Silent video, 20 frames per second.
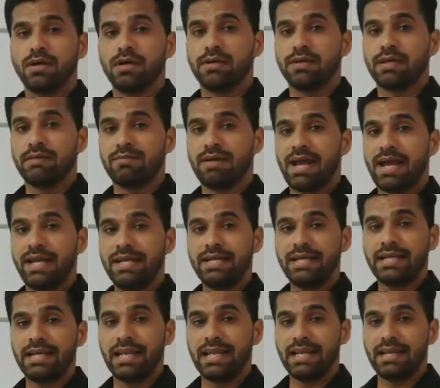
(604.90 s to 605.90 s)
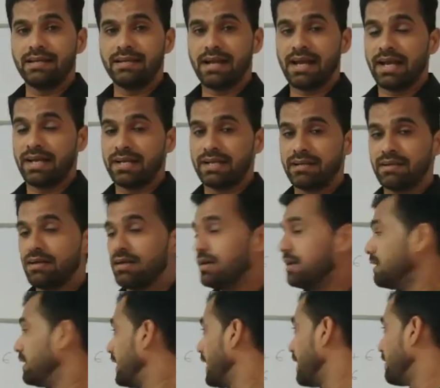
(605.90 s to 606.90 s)
divide
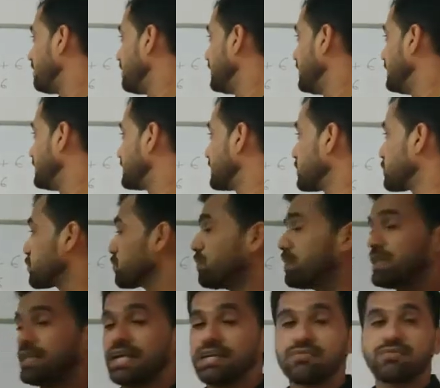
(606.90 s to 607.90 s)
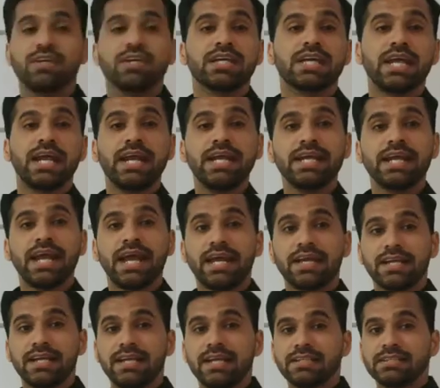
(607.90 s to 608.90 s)
11 in such a way that we get
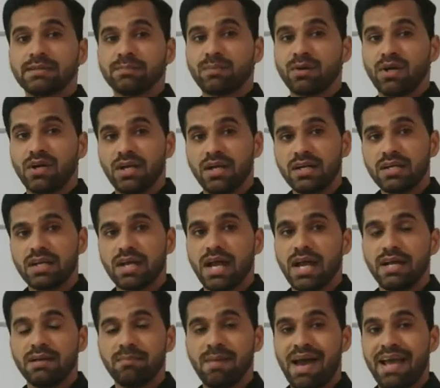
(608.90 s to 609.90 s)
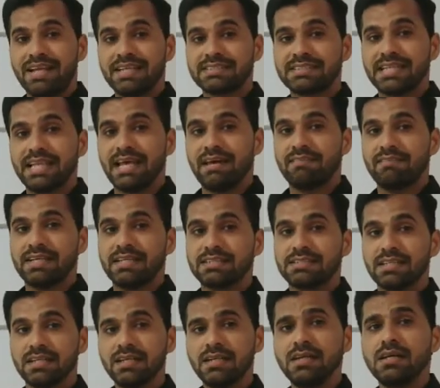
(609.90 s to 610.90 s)
18 as a product and minus 11 as
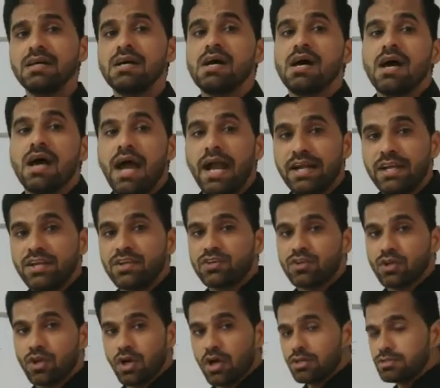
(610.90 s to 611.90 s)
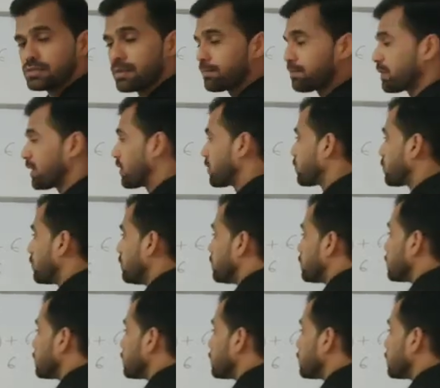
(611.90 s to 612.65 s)
a addition or subtraction.